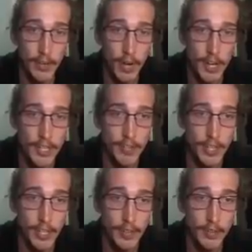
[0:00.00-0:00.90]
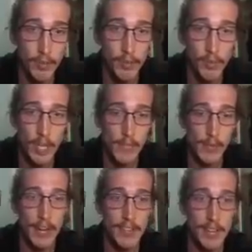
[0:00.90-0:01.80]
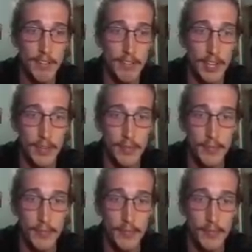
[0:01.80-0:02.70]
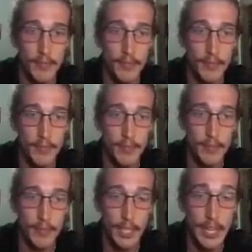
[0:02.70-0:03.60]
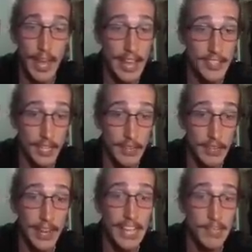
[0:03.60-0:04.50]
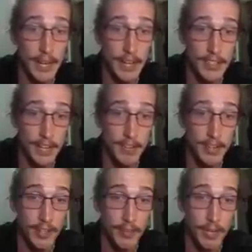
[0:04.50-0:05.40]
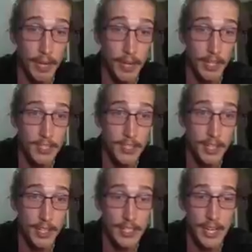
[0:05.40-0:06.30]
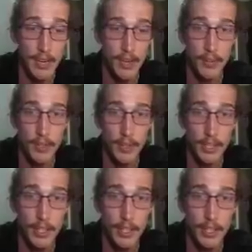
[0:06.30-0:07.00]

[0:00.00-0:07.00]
Watch the feet. Watch my outside foot. He has it. He even has my outside foot. But I'm not concerned because I know what I'm doing.